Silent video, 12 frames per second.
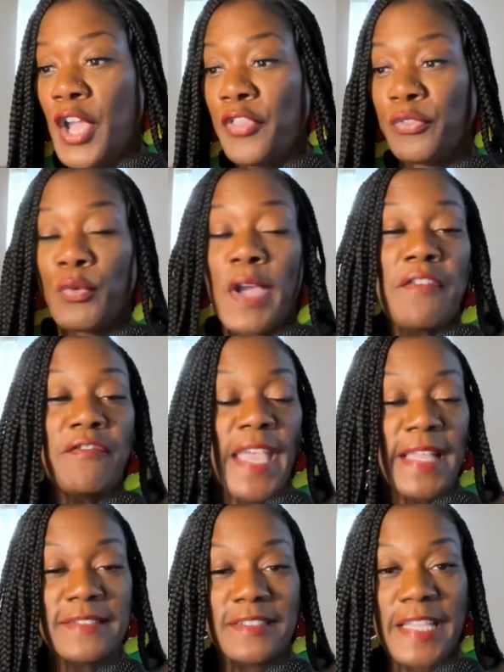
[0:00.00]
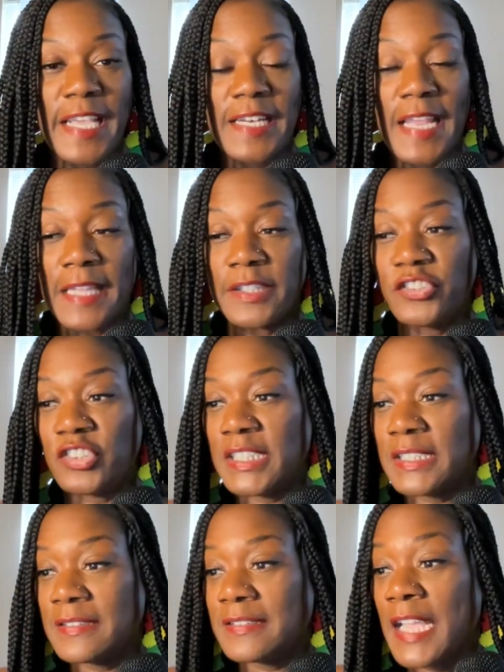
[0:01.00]
Through advanced
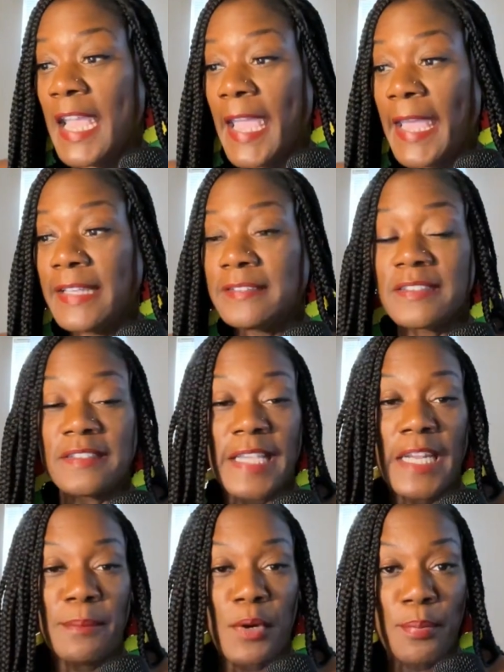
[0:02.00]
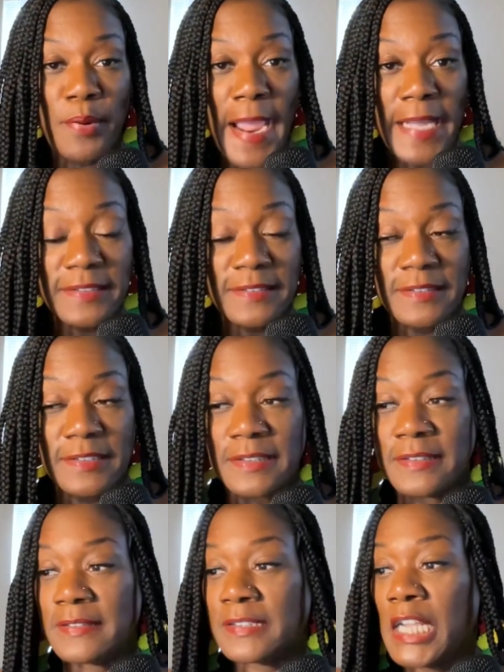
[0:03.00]
technologies and sustainable
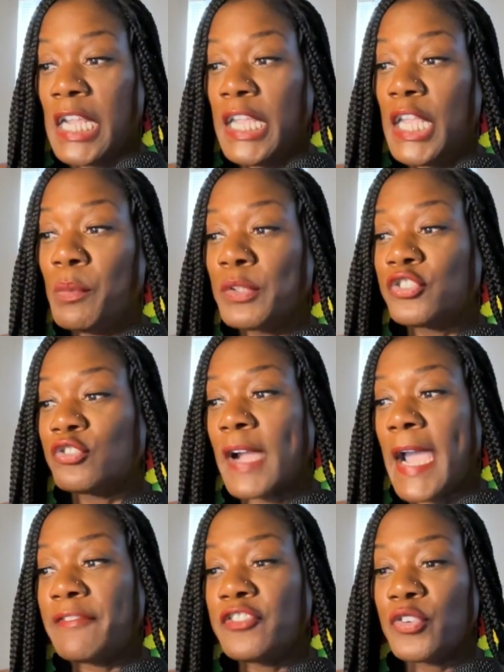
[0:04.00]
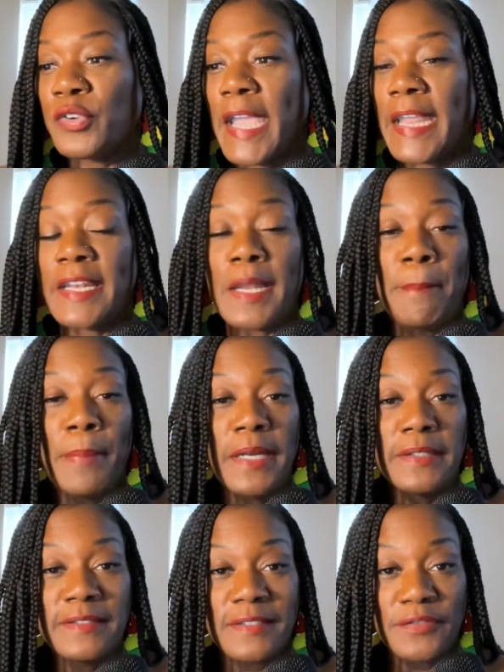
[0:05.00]
practices, it would strive to create an
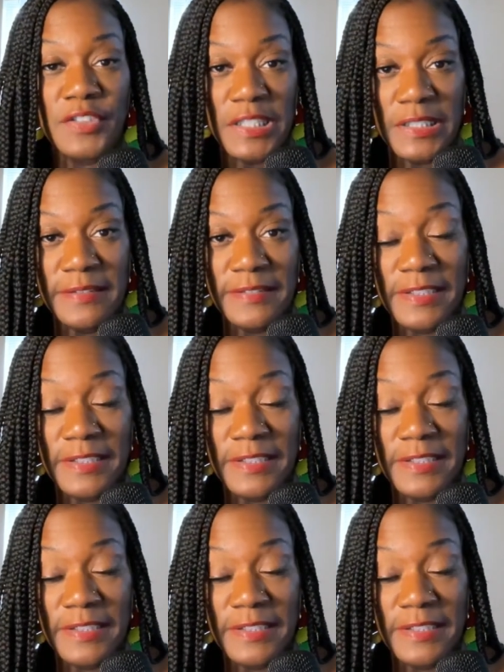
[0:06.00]
abundance of goods